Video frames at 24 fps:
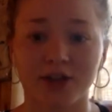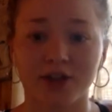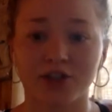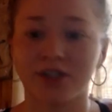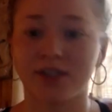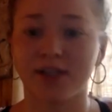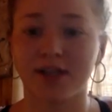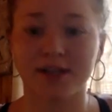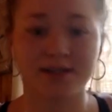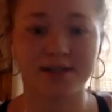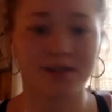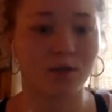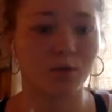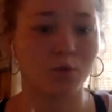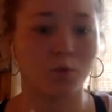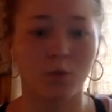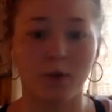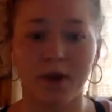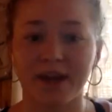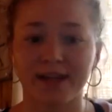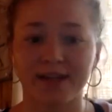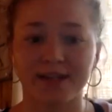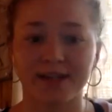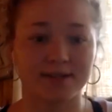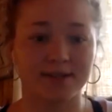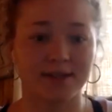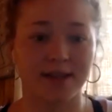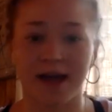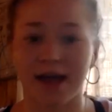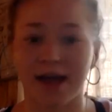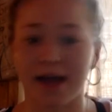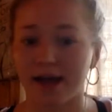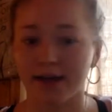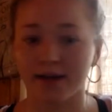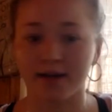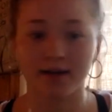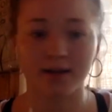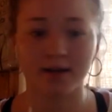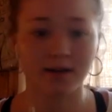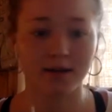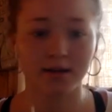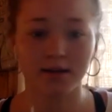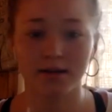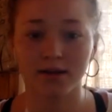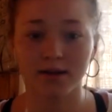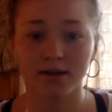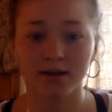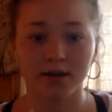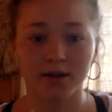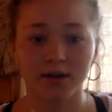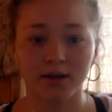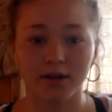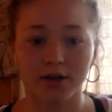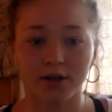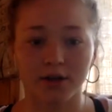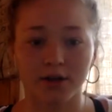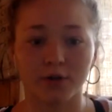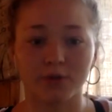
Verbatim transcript: She doesn't waste that, you know,